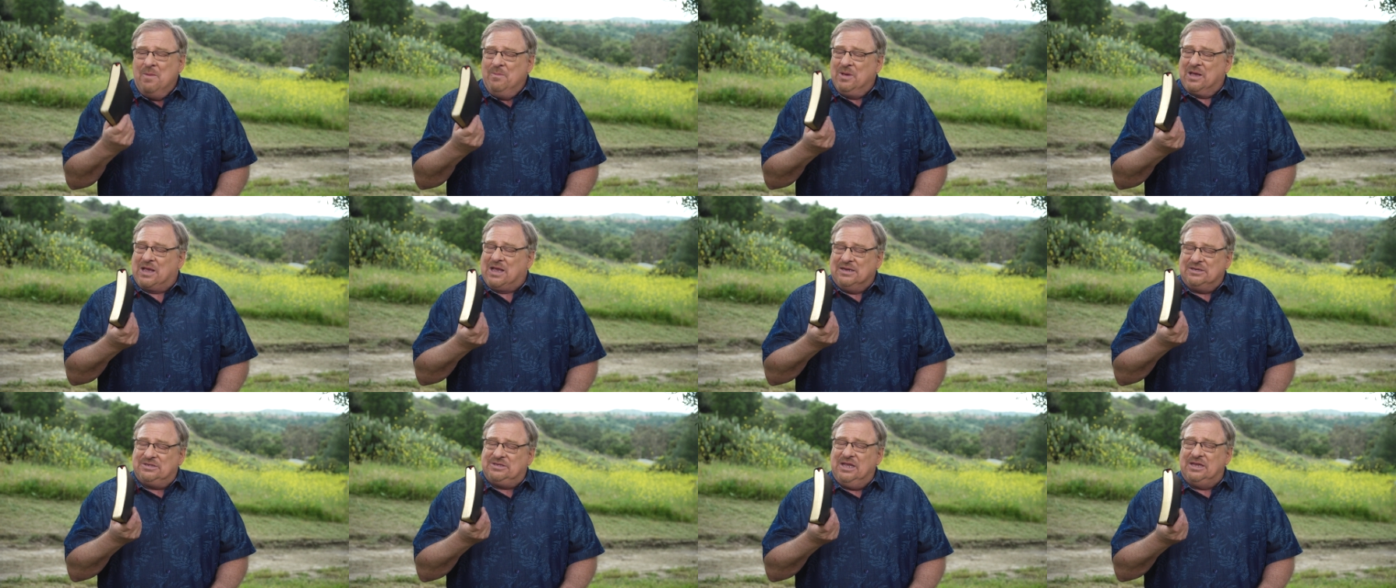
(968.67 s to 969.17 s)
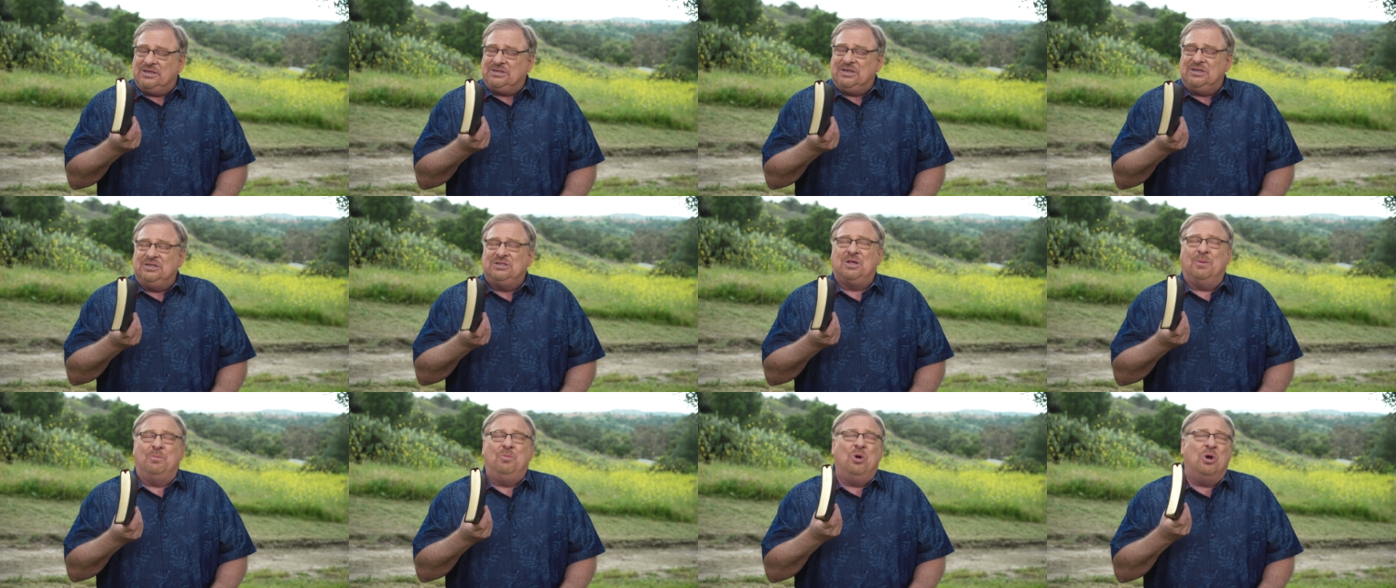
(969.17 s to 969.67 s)
because this
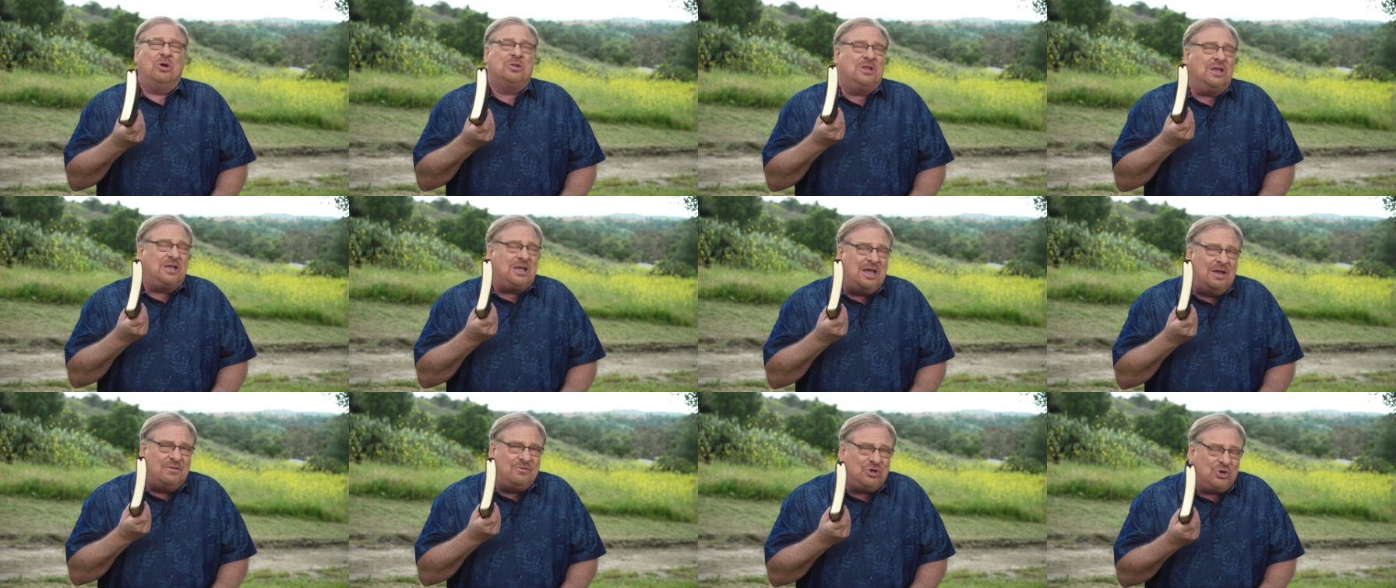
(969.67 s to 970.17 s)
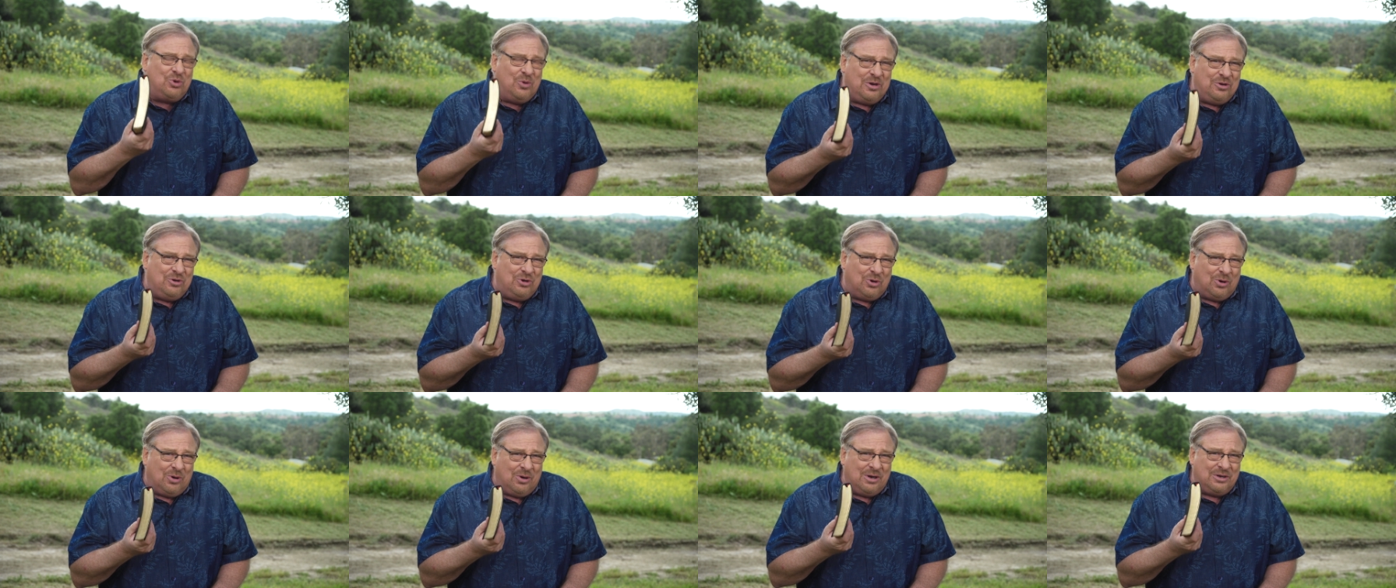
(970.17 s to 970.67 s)
is the book that gives you
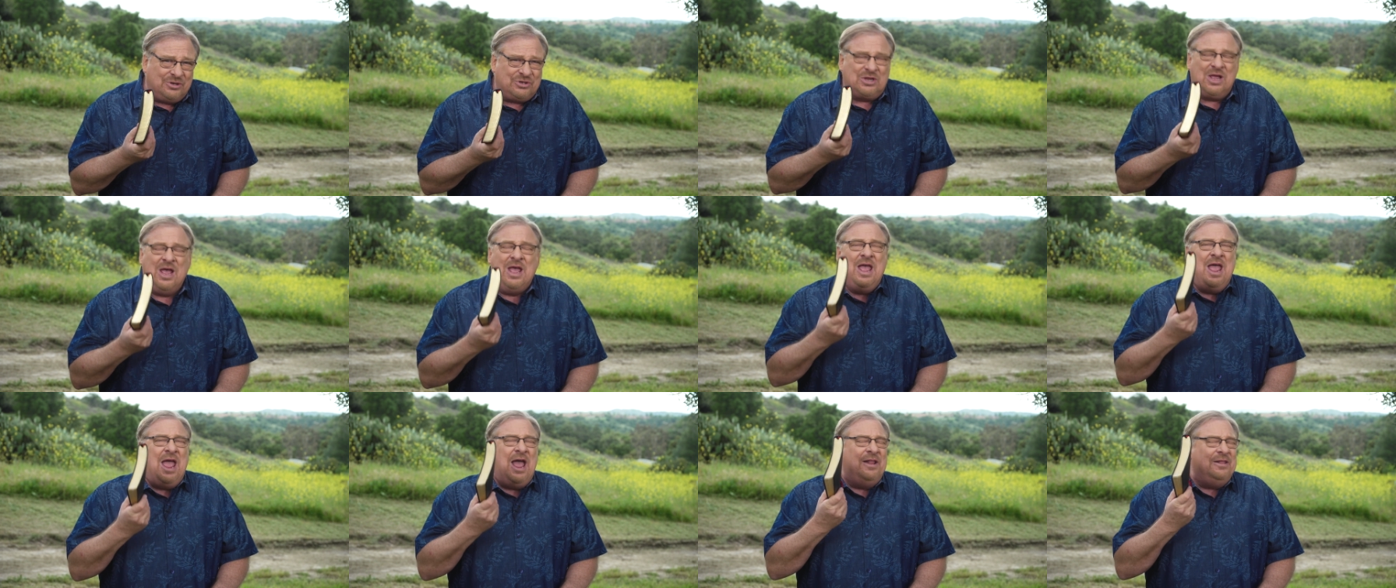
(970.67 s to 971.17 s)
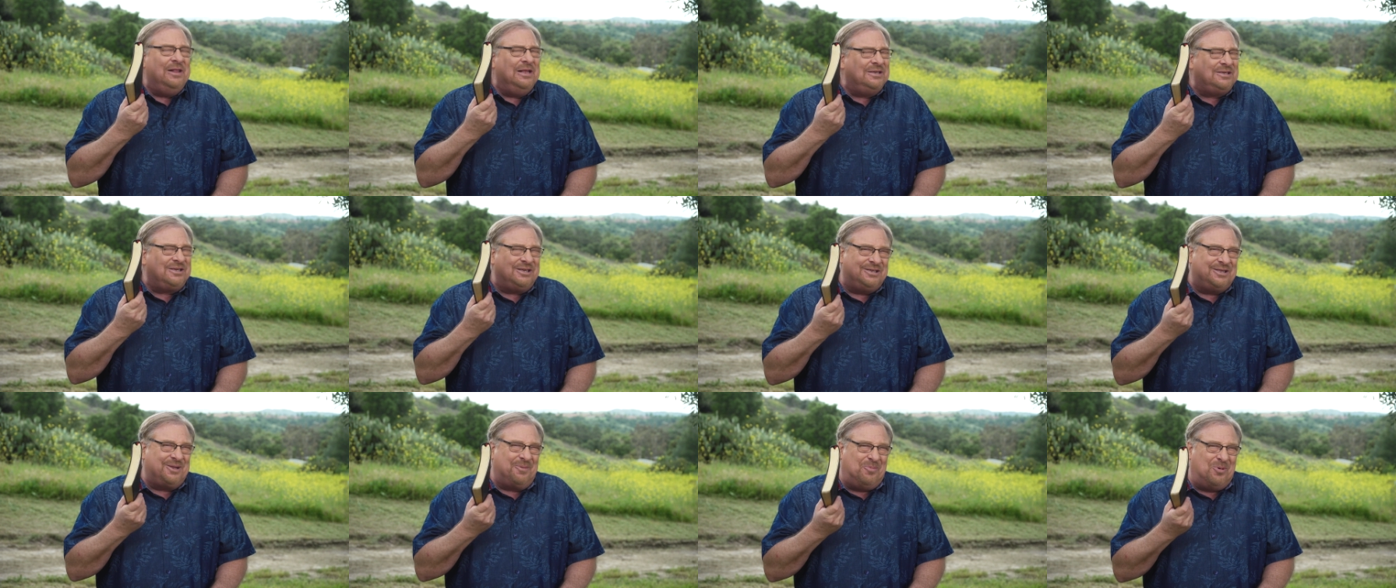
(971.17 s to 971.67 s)
endurance and
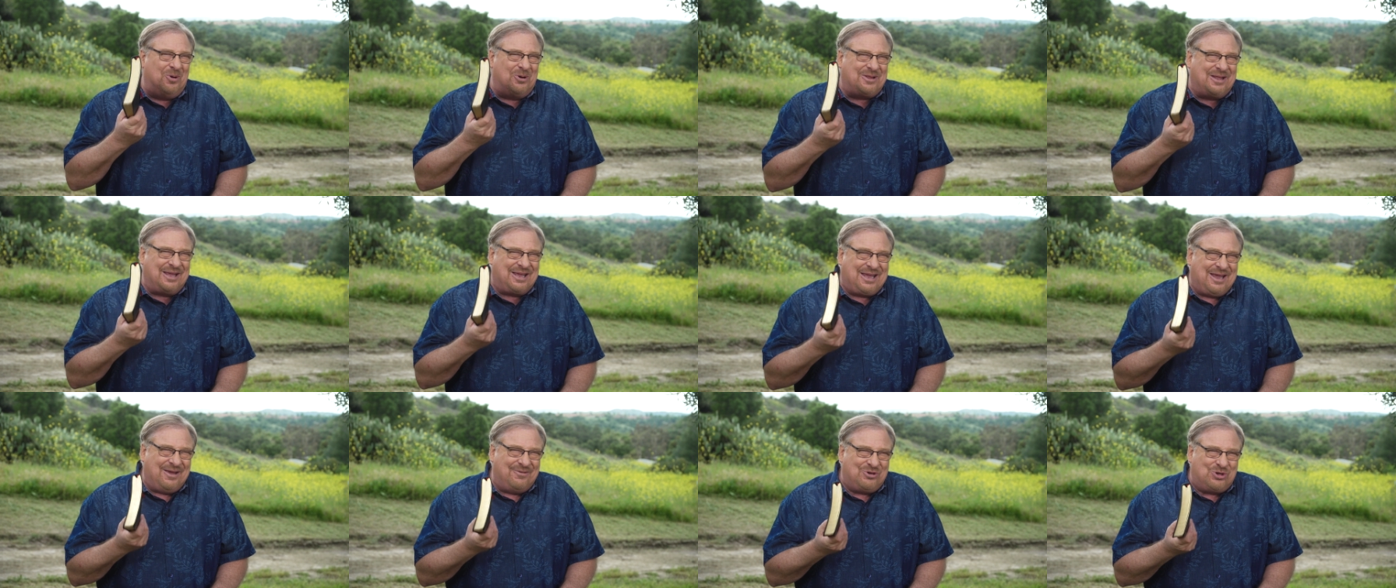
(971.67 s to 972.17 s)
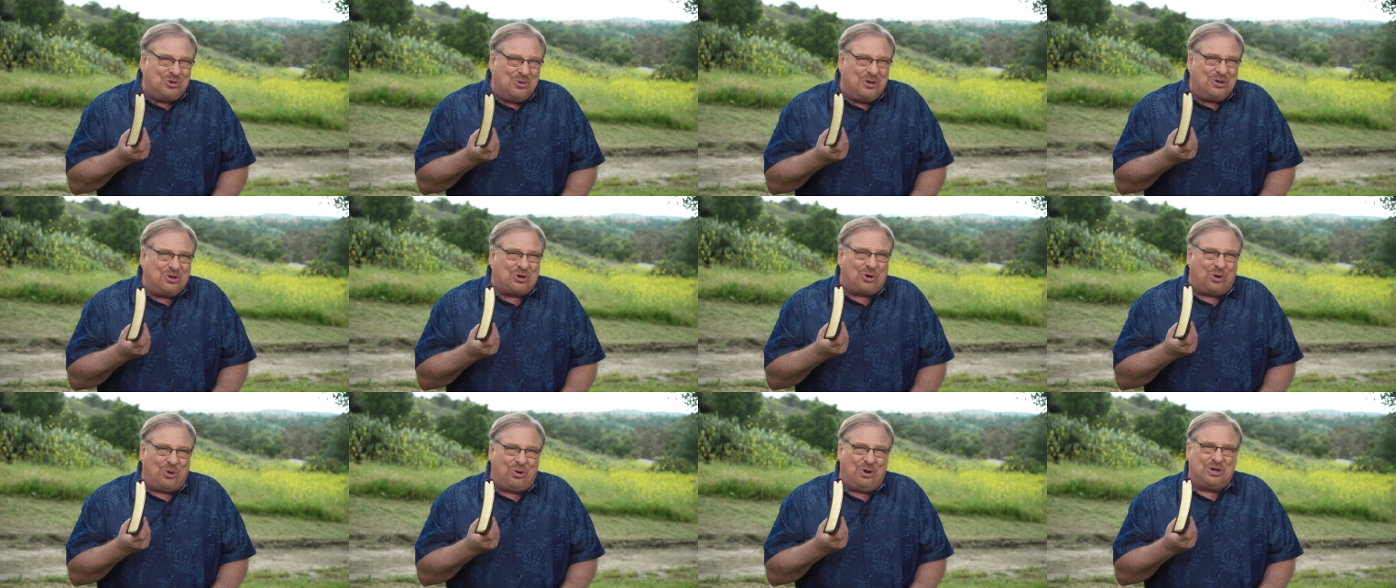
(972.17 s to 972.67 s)
this is the book that gives you
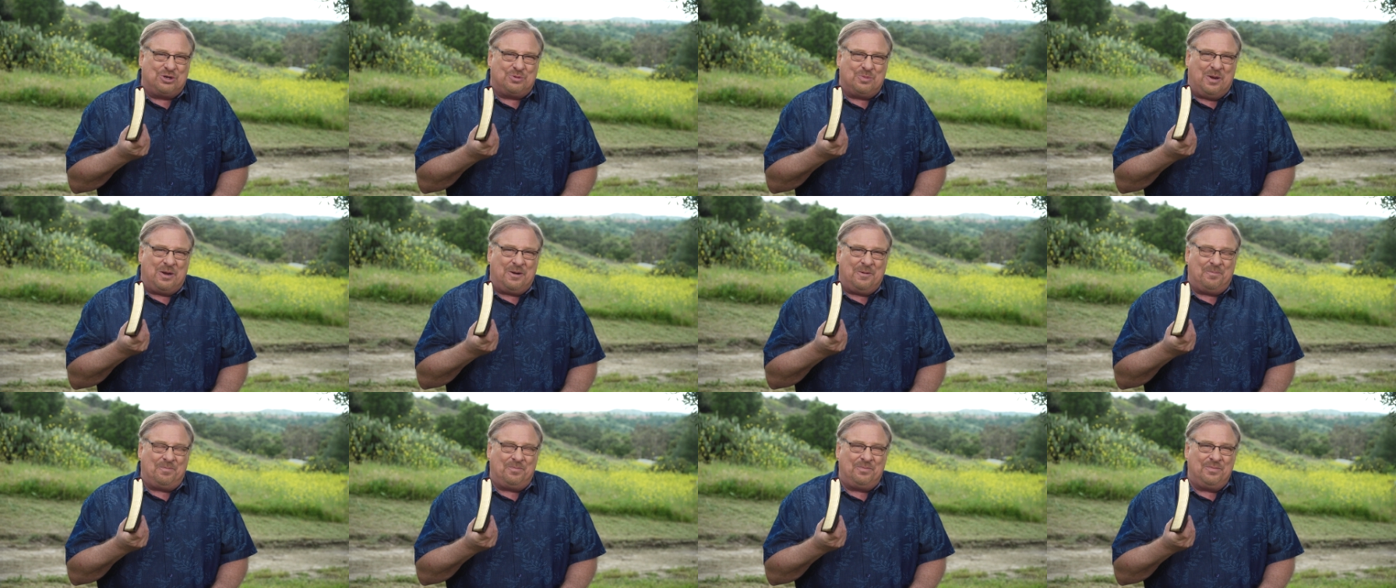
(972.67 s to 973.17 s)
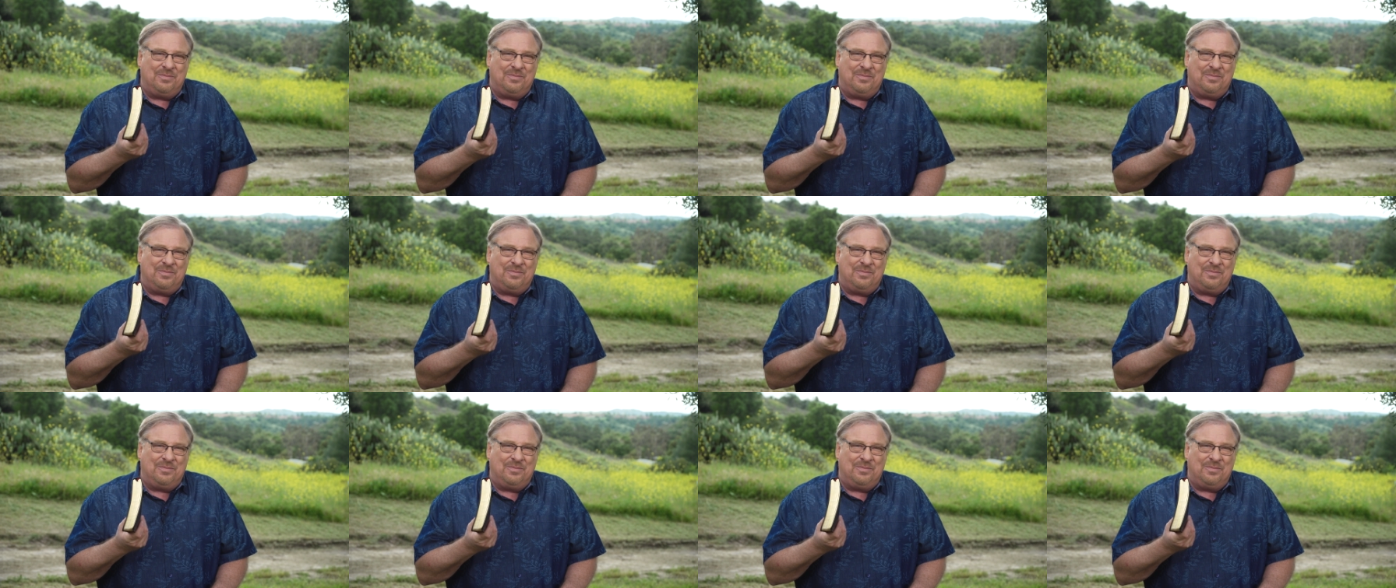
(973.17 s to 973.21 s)
encouragement.